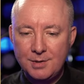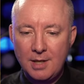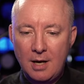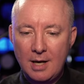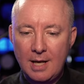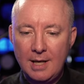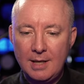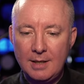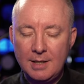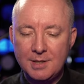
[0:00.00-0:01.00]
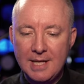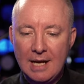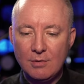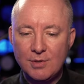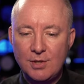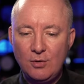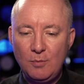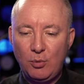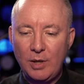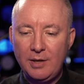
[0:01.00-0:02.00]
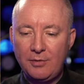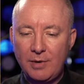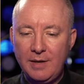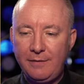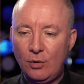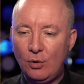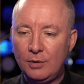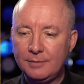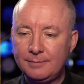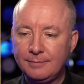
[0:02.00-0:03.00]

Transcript: Target is down 2.34.